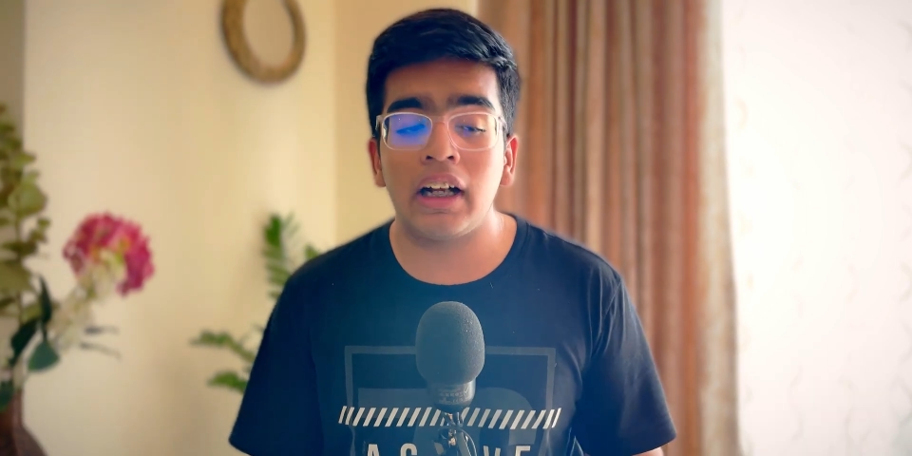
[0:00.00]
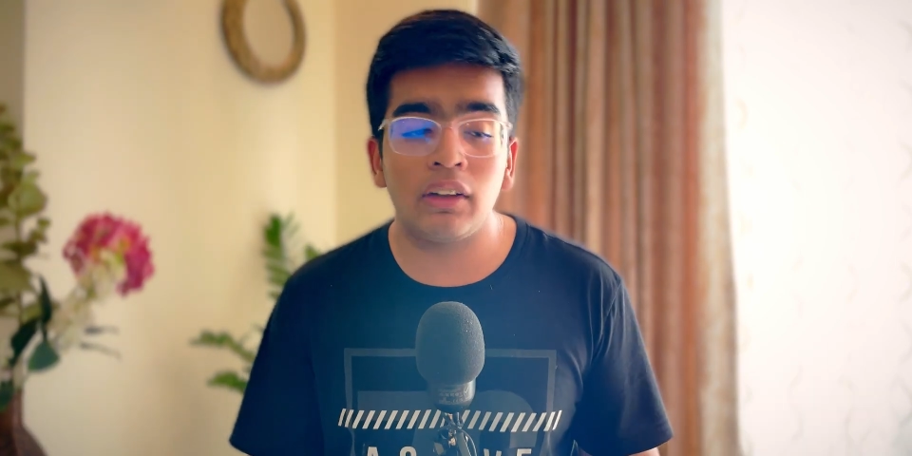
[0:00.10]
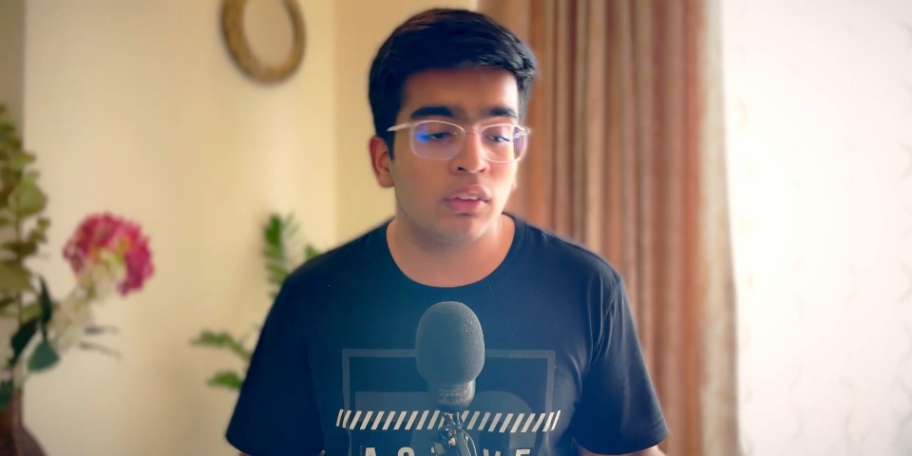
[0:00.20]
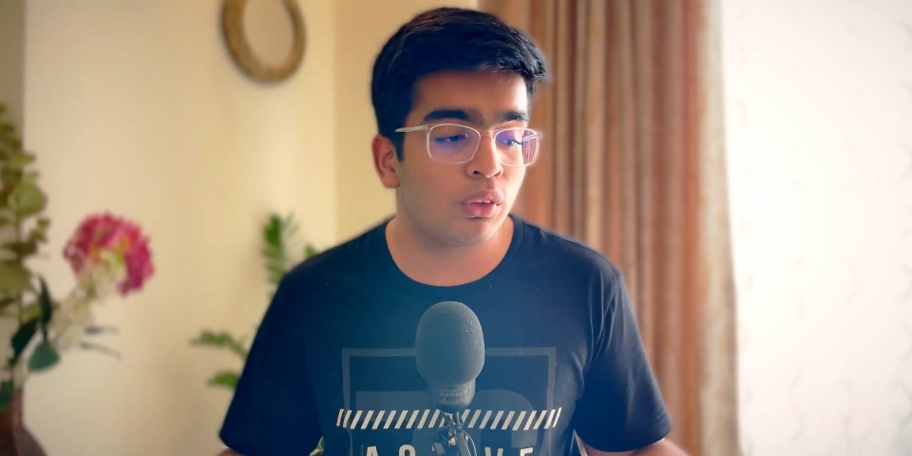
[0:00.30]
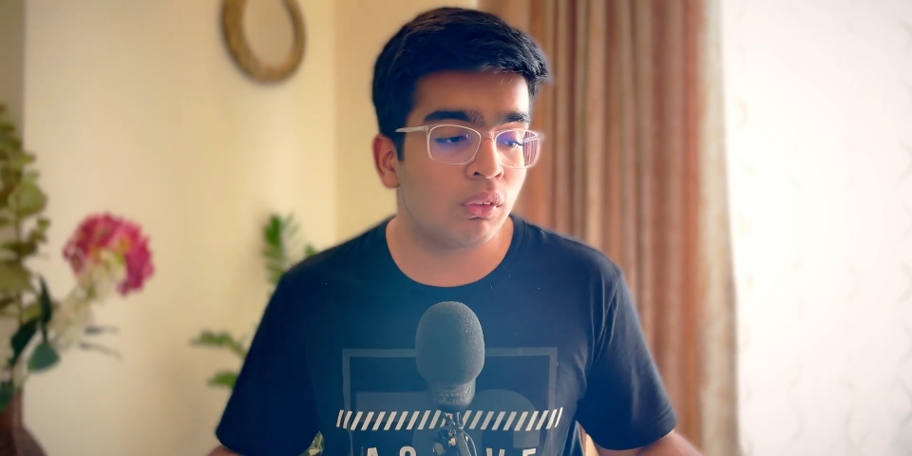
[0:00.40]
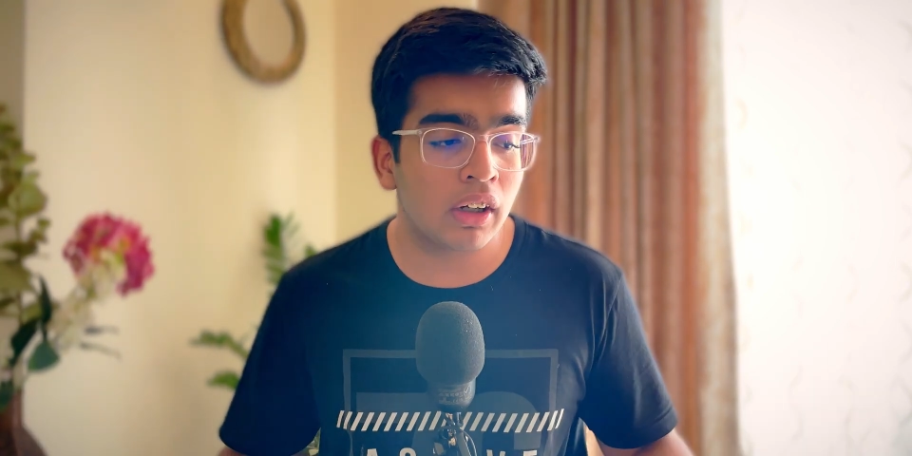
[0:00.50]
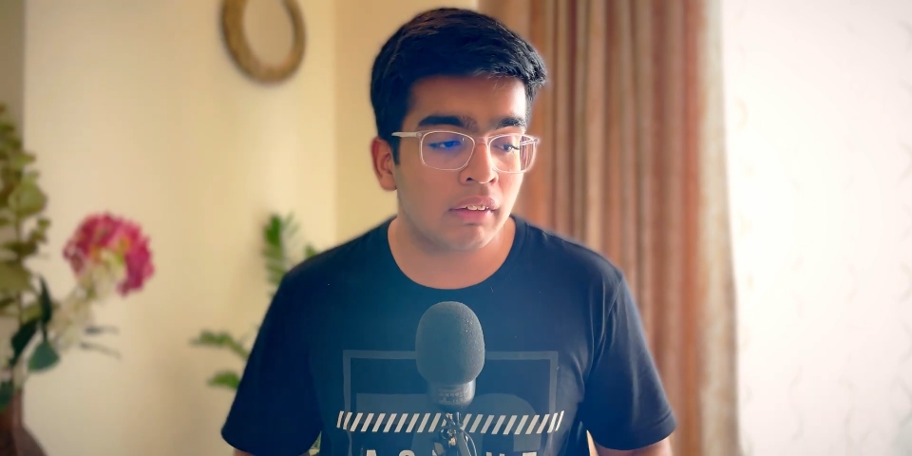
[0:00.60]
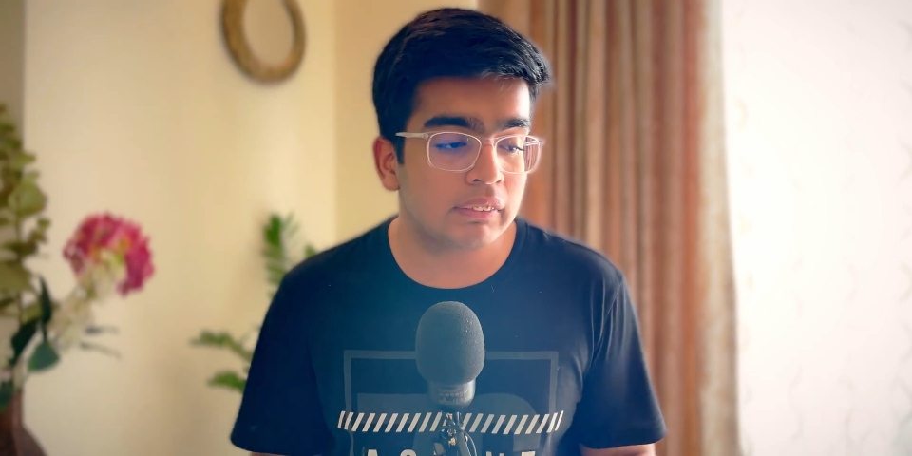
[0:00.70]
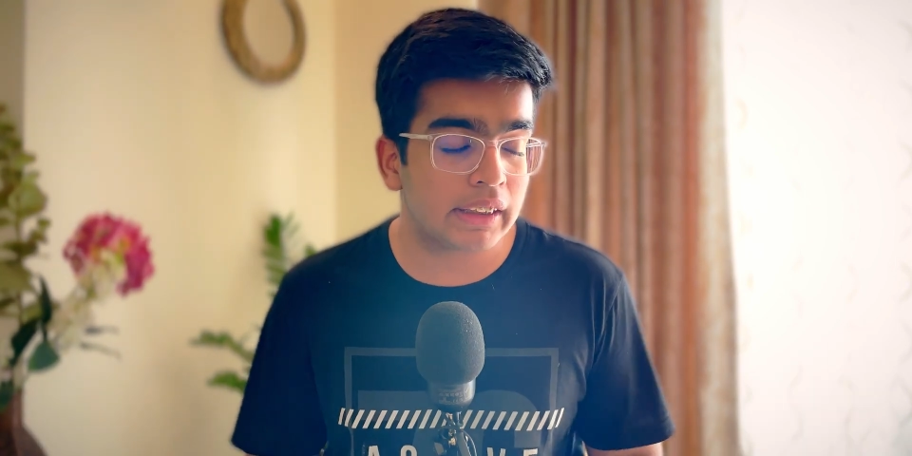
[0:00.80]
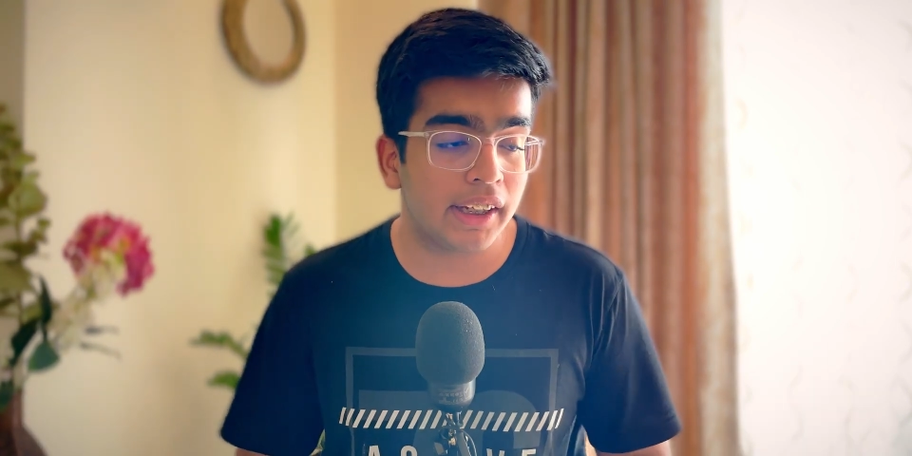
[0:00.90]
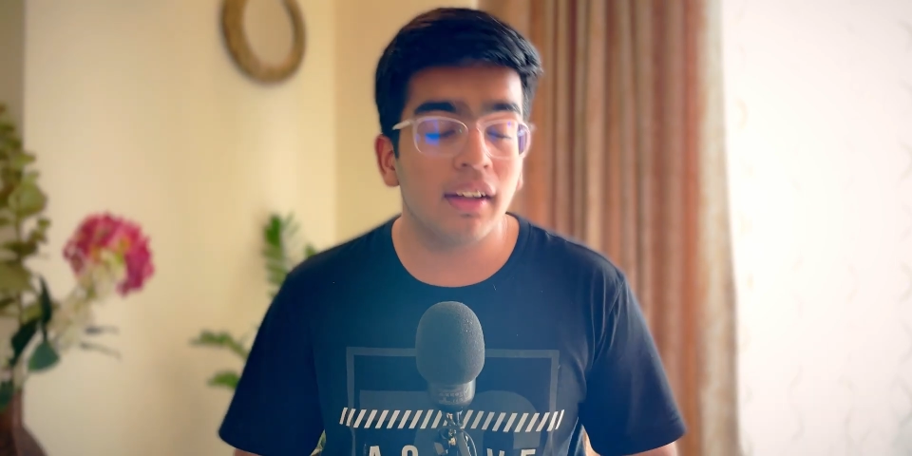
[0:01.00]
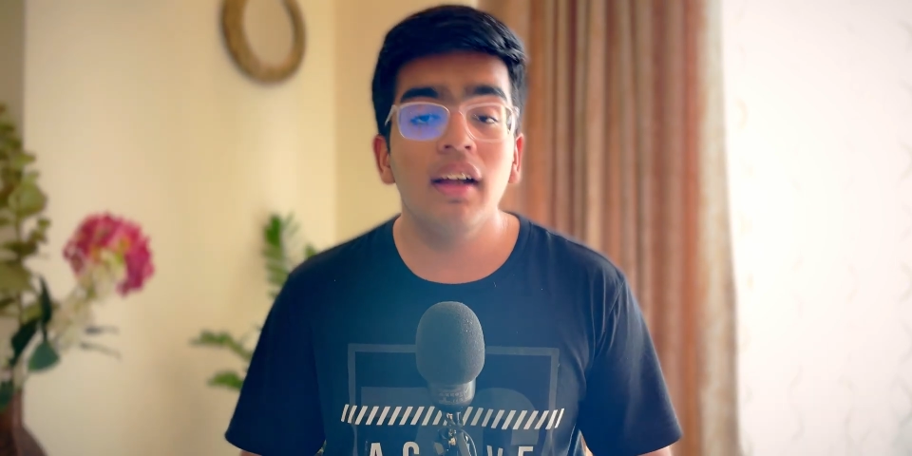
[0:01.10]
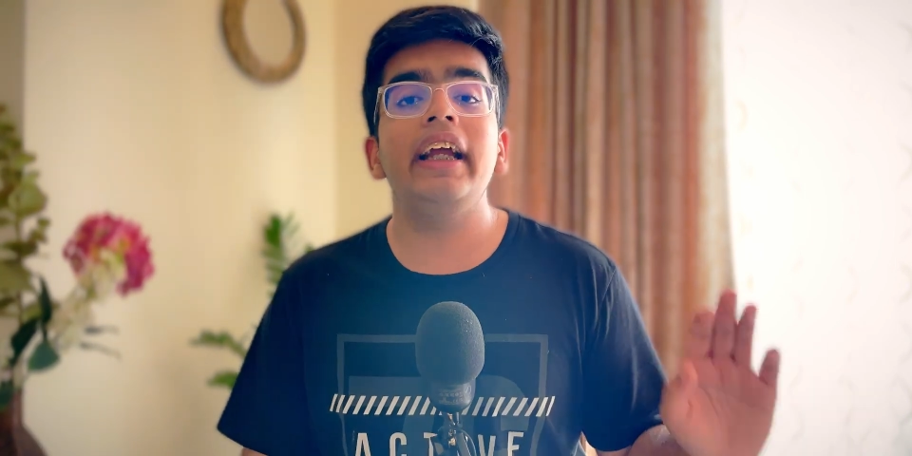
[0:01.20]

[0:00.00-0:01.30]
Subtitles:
I don't know what I'm saying.